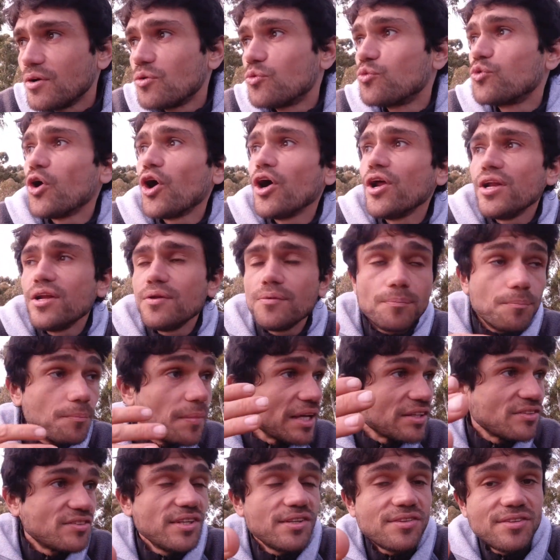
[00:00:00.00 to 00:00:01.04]
Rode it, my
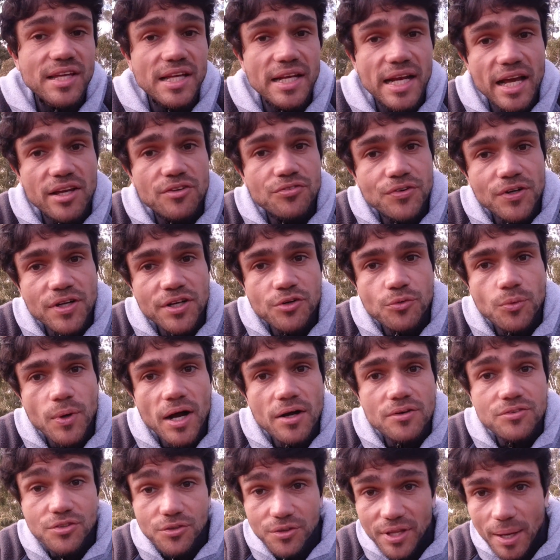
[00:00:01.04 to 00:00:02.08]
60X for a little
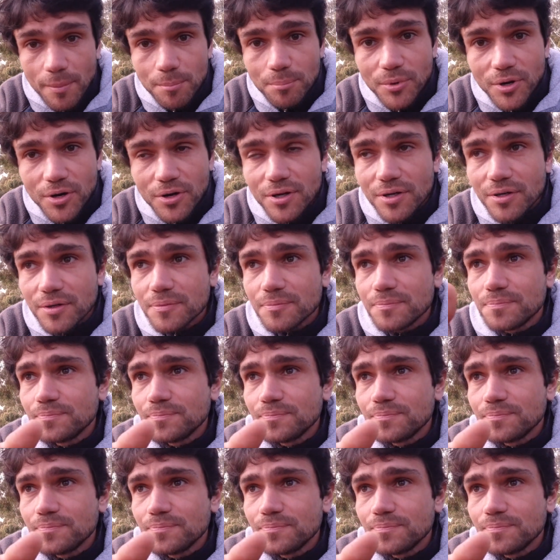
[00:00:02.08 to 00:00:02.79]
while until that broke.